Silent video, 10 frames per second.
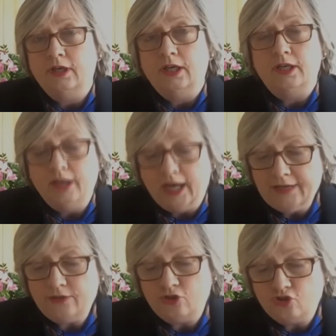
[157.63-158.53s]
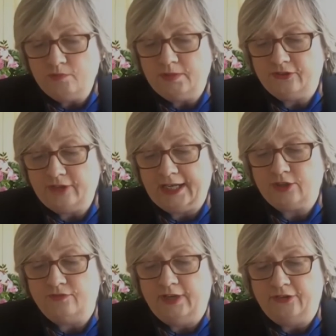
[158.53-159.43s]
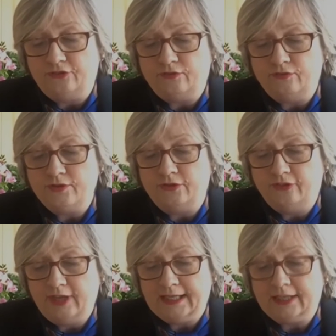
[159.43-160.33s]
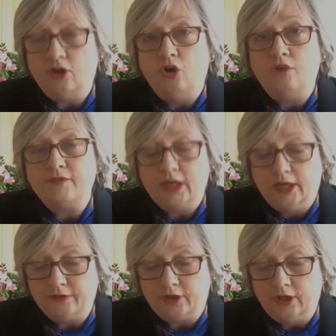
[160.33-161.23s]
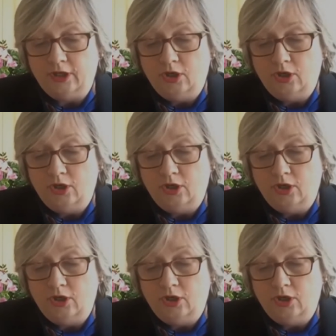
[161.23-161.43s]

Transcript: Neither should be sacrificed for the sake of the other.